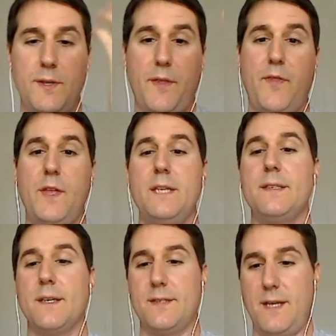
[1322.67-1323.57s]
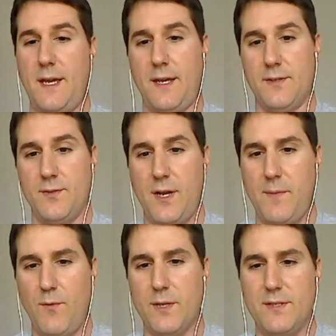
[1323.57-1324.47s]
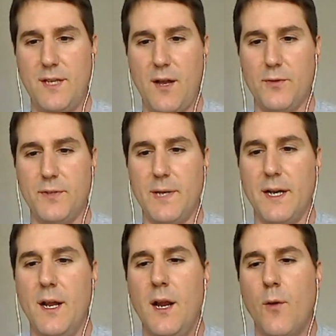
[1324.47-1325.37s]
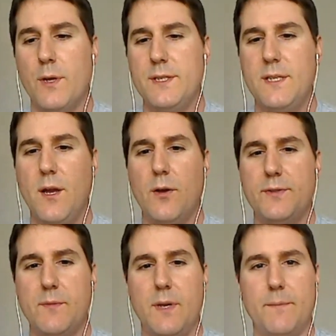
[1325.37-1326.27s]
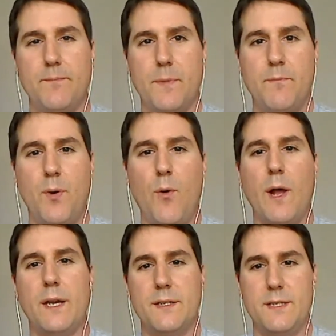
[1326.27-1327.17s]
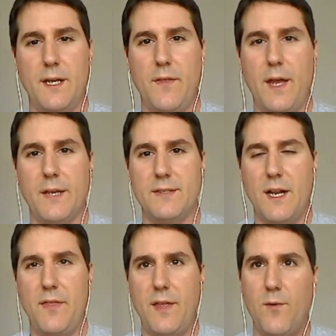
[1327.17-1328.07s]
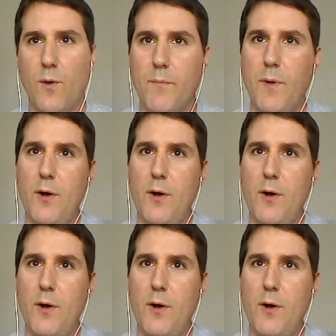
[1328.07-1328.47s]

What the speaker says: the thesis is, right? I mean, what's the ultimate point to this? And I think we're